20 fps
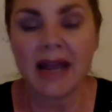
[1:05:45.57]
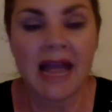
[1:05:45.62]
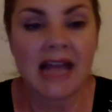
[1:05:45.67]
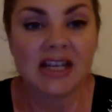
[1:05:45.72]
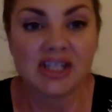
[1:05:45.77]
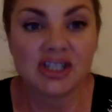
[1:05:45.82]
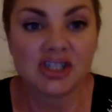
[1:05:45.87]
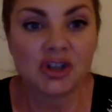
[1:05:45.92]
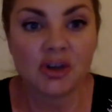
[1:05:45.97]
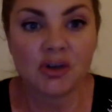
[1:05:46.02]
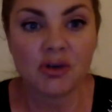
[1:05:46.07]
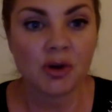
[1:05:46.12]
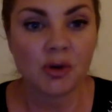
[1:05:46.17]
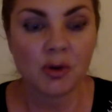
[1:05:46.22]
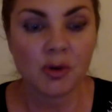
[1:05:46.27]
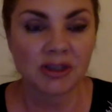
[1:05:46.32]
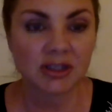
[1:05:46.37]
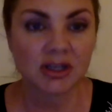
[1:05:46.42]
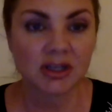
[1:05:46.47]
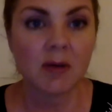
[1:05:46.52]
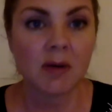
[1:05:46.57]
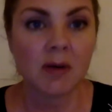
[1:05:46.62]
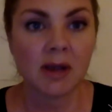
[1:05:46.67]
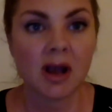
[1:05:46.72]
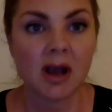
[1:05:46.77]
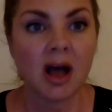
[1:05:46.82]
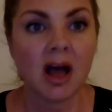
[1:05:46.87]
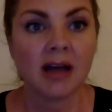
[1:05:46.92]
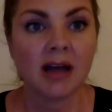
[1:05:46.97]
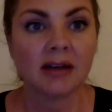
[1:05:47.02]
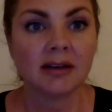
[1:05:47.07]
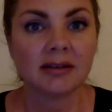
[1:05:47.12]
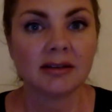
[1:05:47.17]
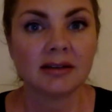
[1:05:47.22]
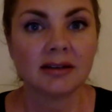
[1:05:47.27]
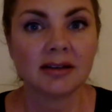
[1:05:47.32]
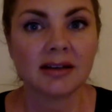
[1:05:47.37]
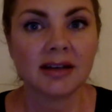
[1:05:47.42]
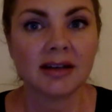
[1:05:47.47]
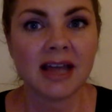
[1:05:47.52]
I just don't know what's going on.
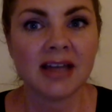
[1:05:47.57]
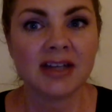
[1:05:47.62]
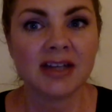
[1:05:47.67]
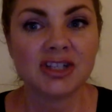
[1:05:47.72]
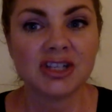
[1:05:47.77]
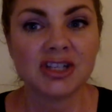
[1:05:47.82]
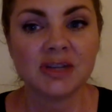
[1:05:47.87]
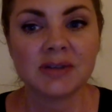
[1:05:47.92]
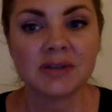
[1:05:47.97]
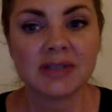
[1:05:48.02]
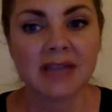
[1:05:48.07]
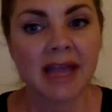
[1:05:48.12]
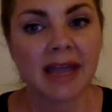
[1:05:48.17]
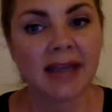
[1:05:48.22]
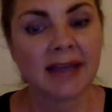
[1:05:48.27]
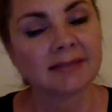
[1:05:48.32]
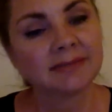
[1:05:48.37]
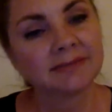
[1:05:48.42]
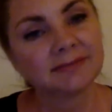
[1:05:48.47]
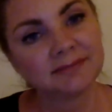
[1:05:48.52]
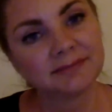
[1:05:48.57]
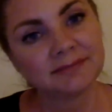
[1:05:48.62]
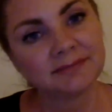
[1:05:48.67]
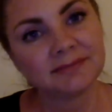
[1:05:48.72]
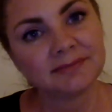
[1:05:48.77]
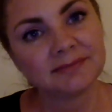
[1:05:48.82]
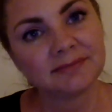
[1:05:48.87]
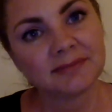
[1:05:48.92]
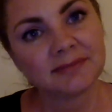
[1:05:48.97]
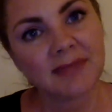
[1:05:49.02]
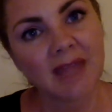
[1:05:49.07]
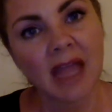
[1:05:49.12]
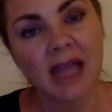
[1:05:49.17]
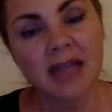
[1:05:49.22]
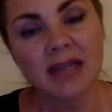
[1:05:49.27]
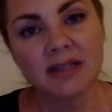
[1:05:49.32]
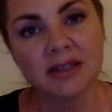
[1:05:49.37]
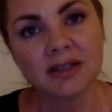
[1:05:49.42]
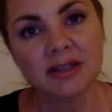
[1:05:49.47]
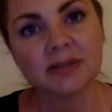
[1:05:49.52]
And she was like,
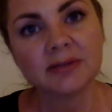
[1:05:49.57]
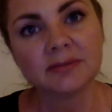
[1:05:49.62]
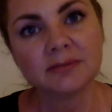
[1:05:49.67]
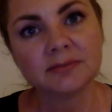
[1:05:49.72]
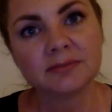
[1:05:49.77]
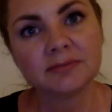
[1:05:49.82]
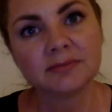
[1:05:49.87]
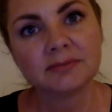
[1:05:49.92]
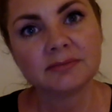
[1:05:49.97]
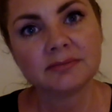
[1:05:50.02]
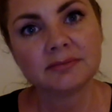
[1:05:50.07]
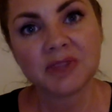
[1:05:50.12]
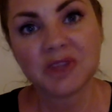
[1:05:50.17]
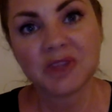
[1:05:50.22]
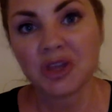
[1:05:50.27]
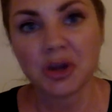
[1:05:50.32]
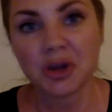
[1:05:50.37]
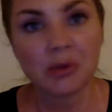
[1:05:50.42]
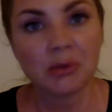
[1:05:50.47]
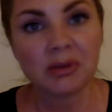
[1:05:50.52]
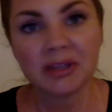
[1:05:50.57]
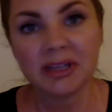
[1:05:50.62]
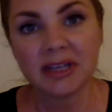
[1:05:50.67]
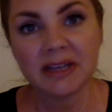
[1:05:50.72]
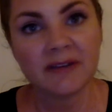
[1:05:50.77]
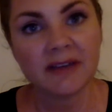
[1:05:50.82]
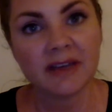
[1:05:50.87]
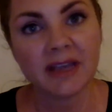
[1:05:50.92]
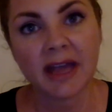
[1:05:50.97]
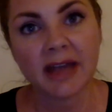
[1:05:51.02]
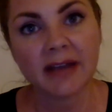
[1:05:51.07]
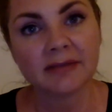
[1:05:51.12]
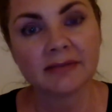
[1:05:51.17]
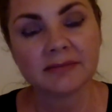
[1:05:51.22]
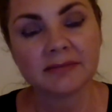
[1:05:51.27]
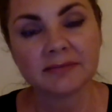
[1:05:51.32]
I do. You don't believe it yet.